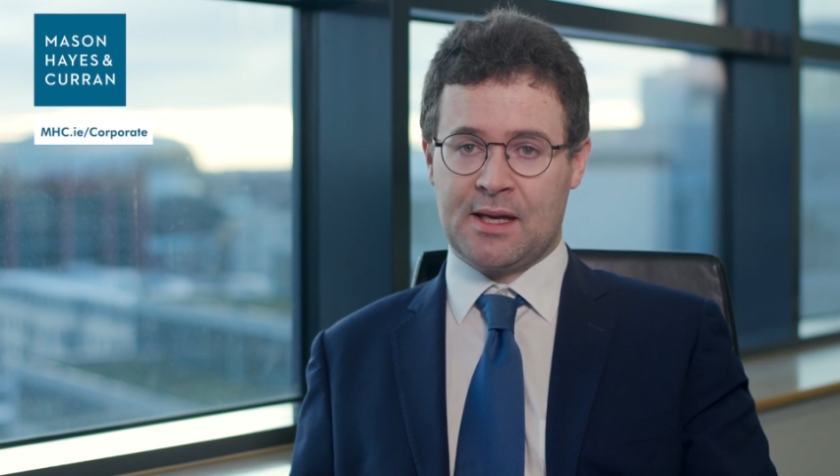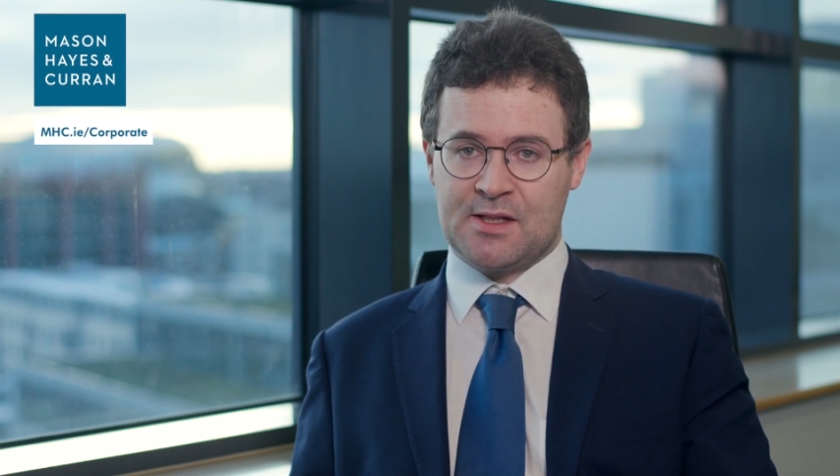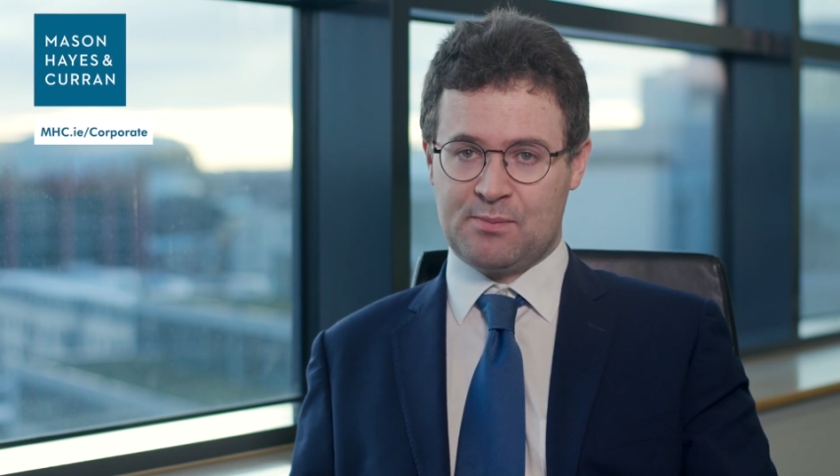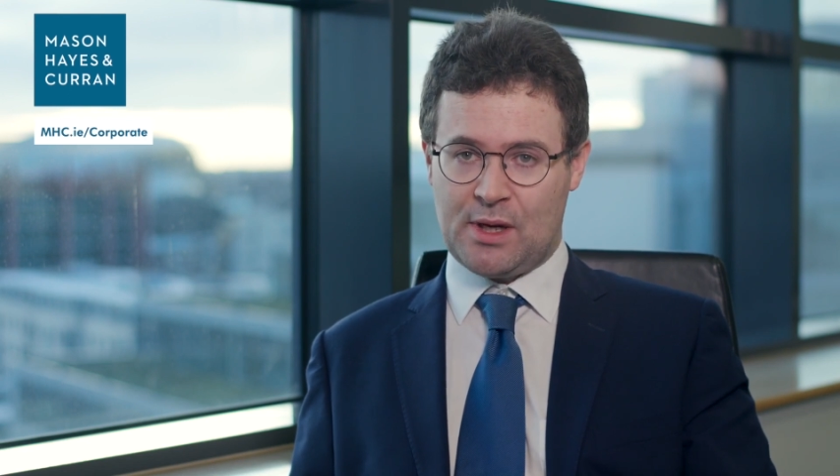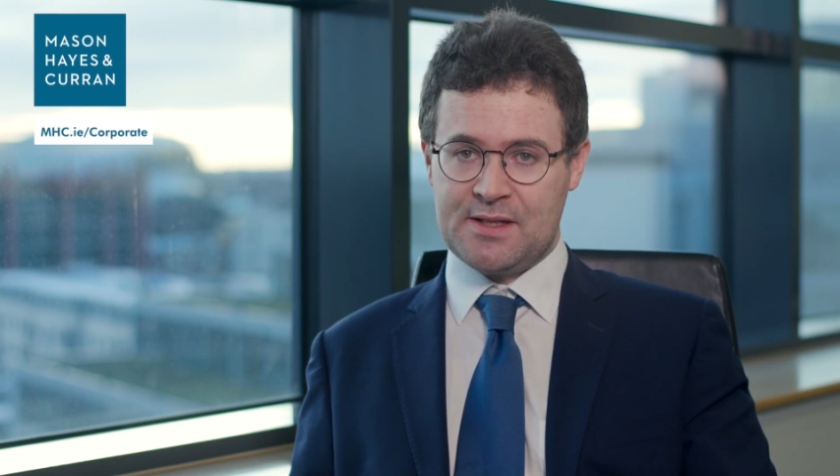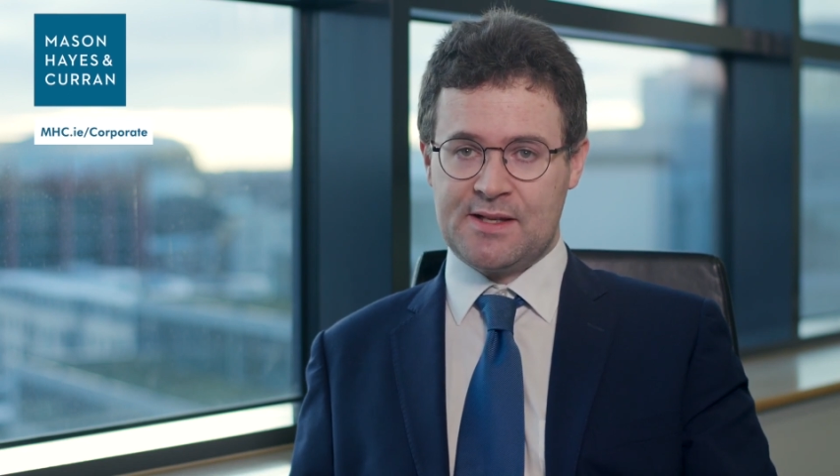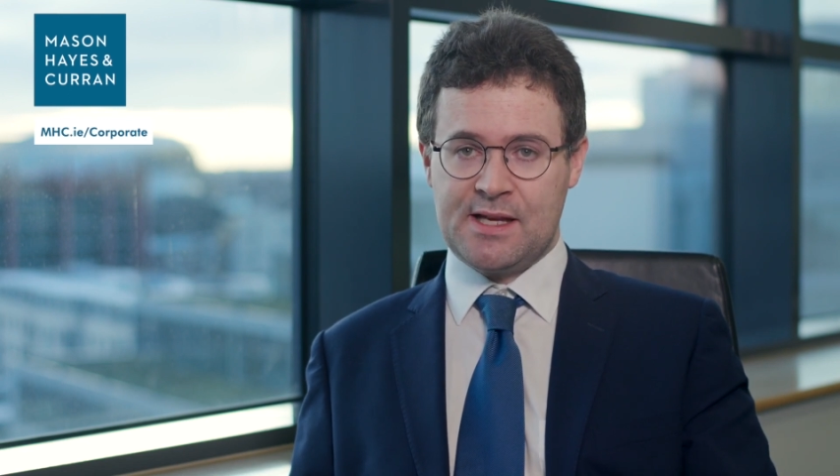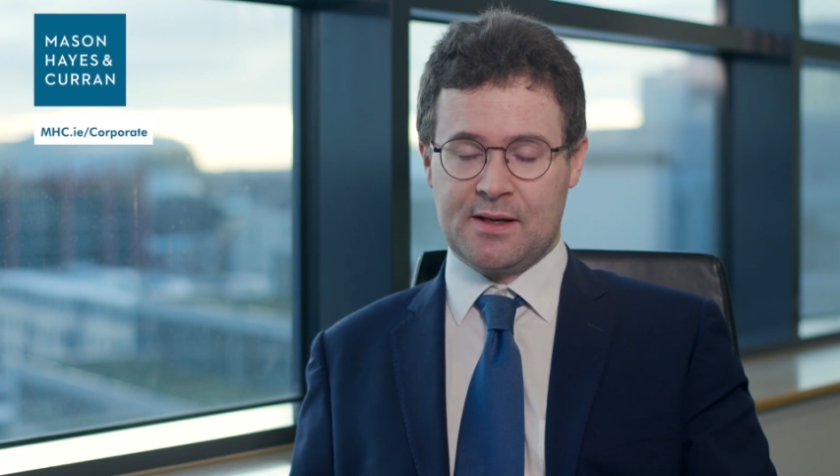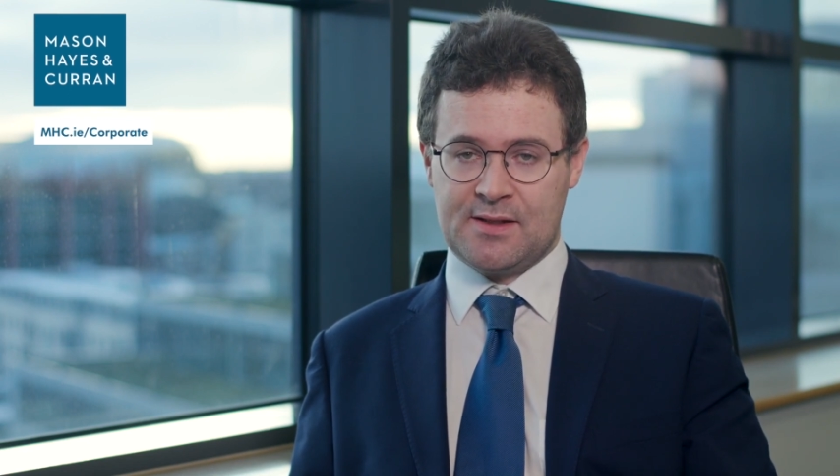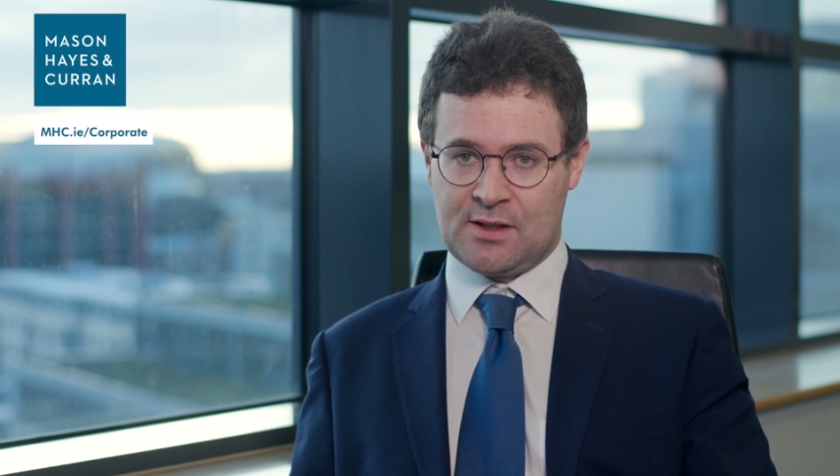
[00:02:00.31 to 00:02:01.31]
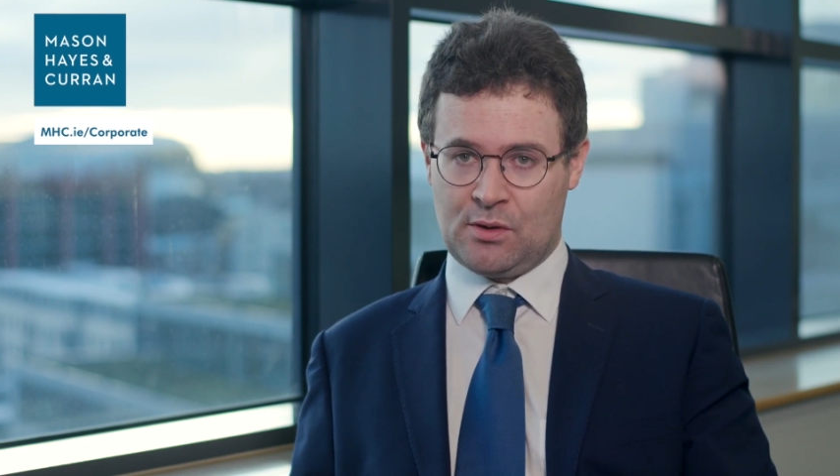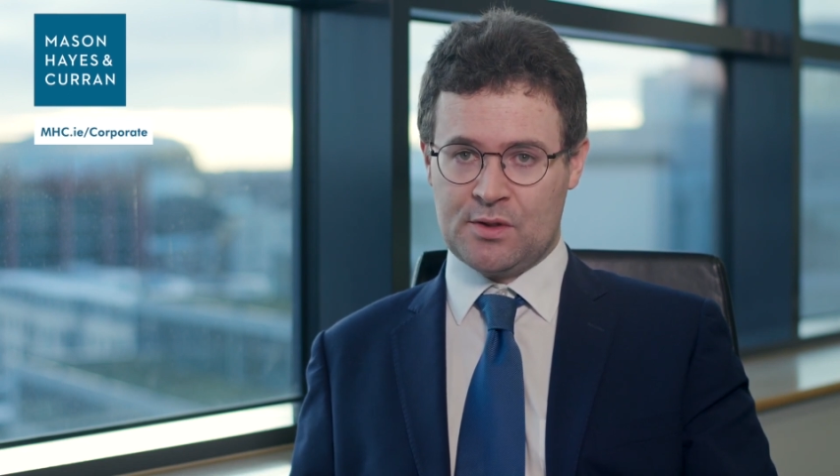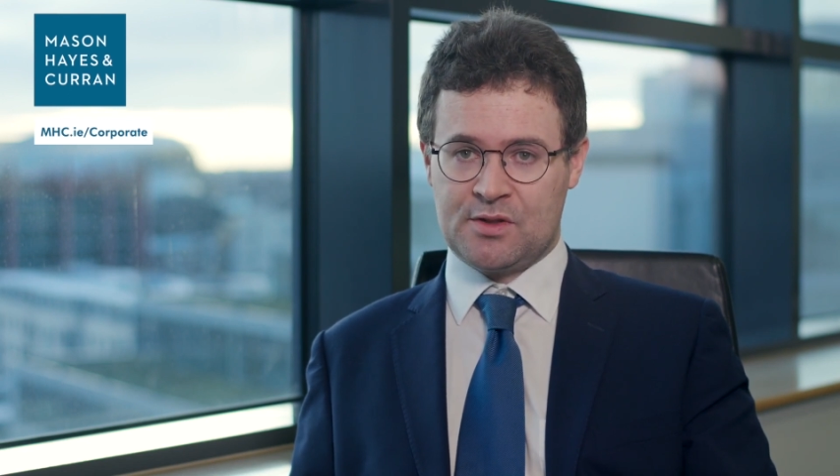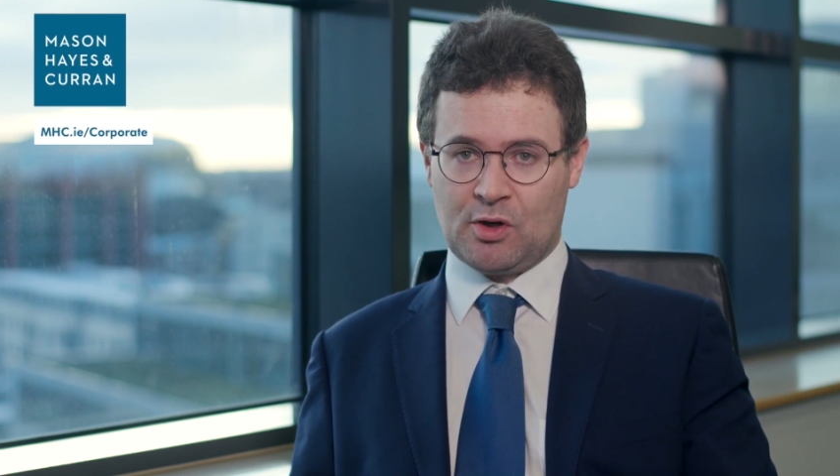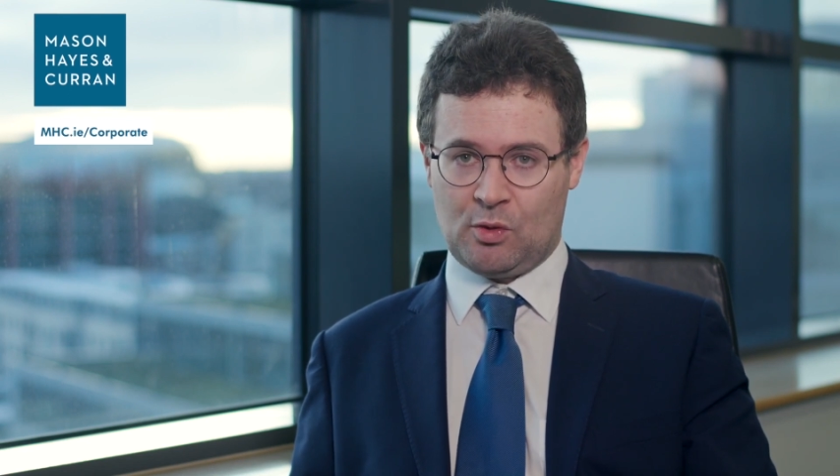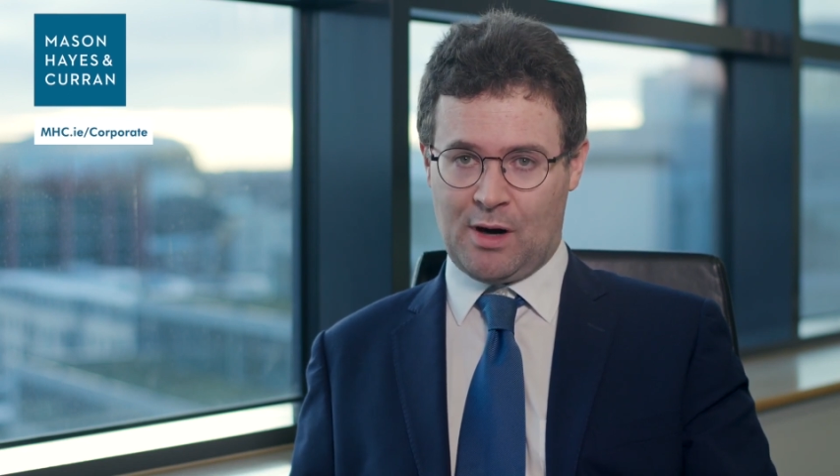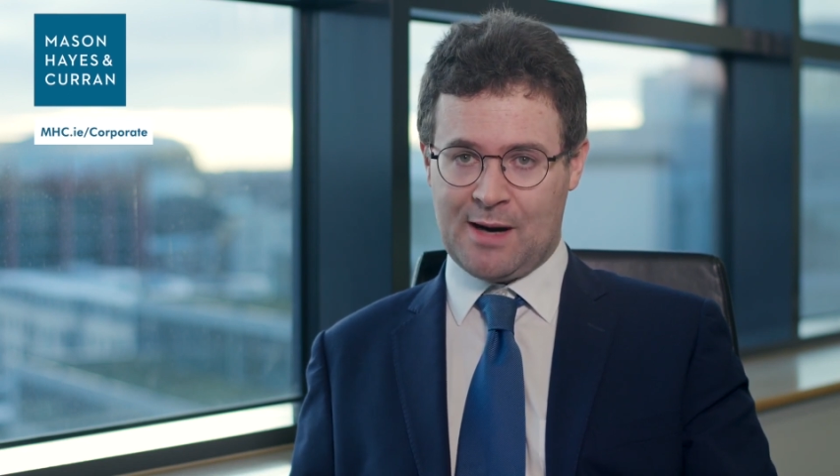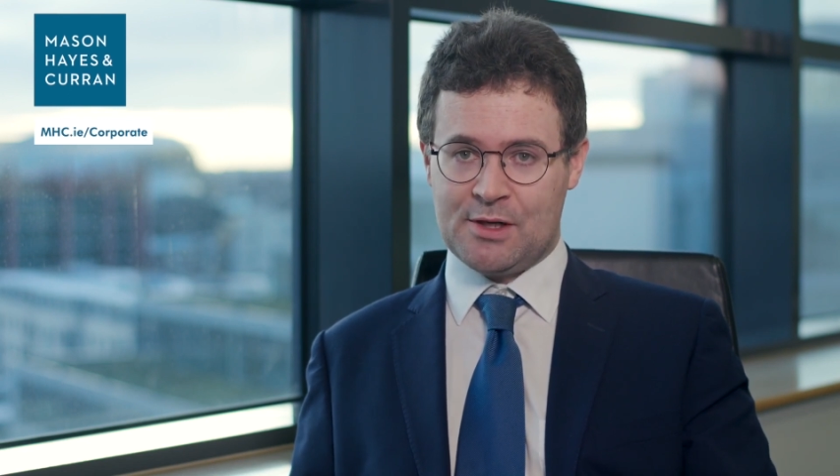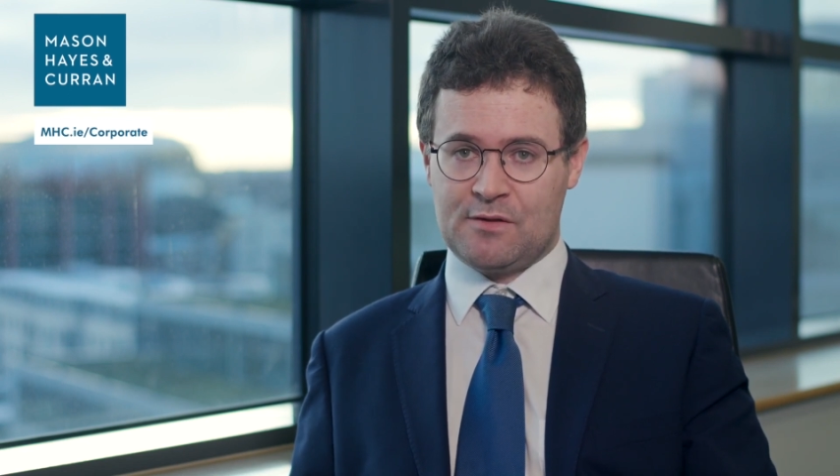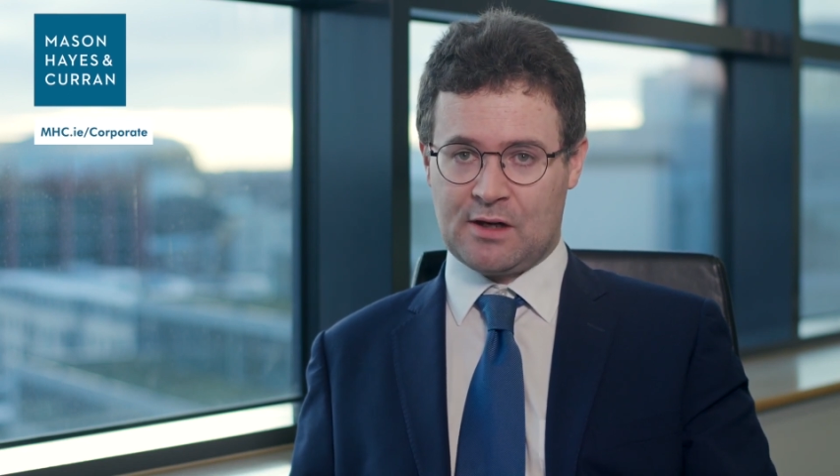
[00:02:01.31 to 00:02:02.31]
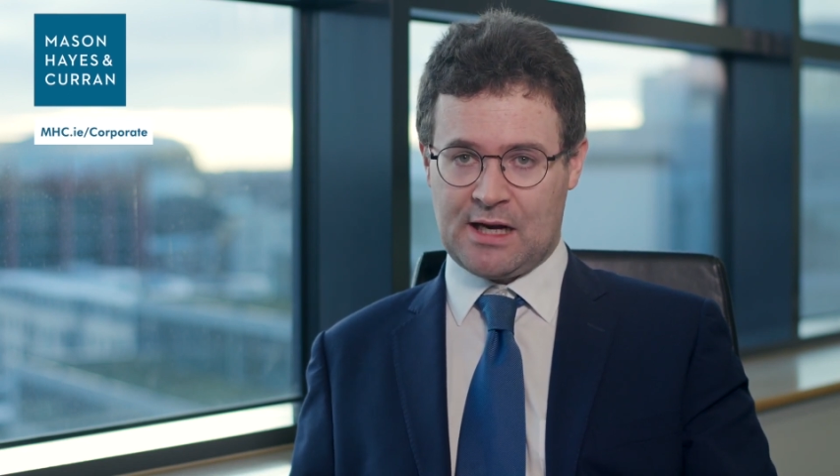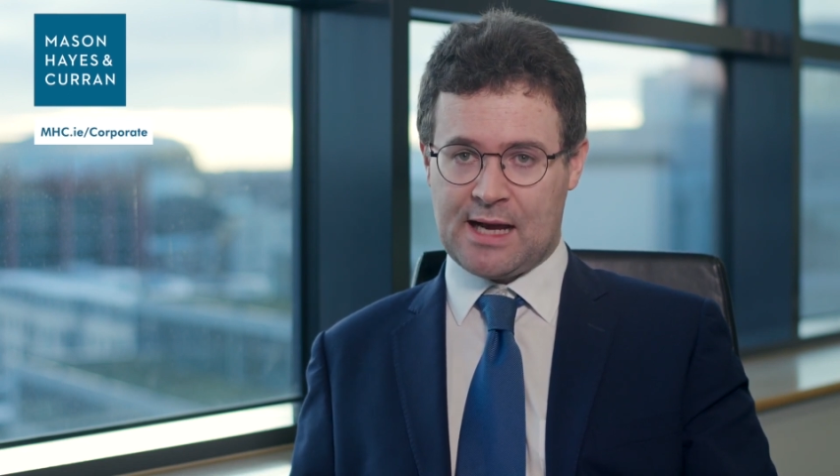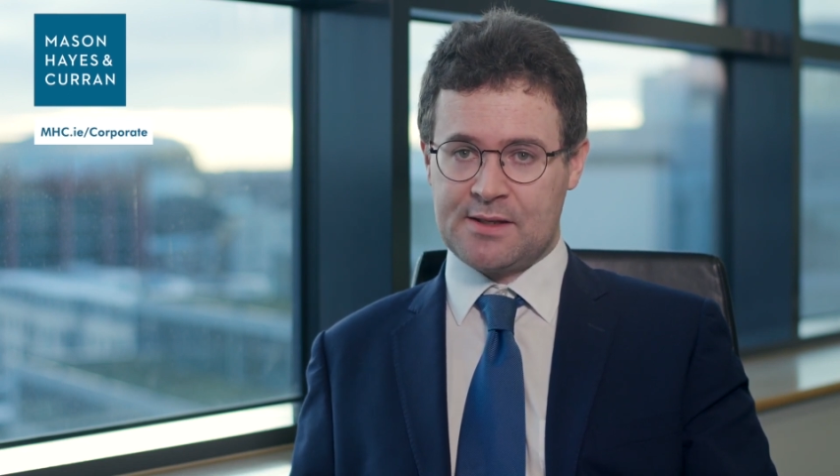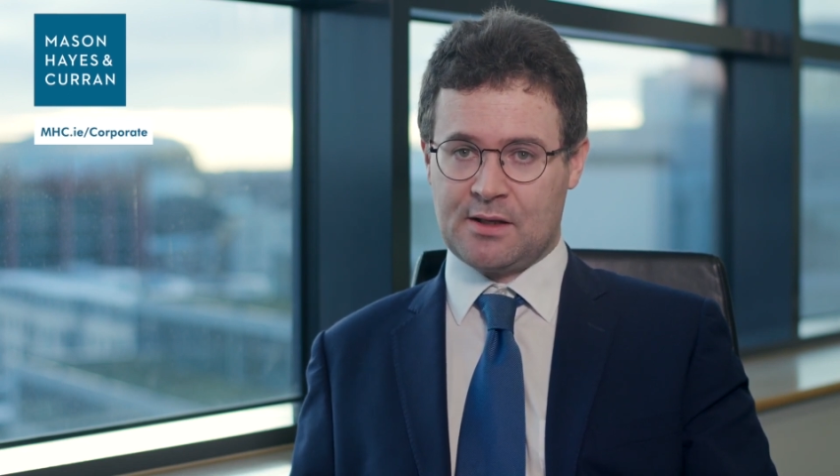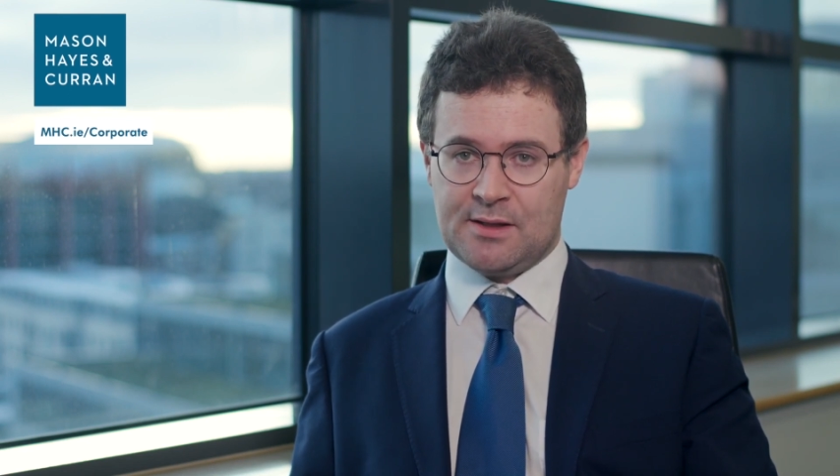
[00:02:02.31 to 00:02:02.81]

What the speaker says: expressly excludes a requirement for class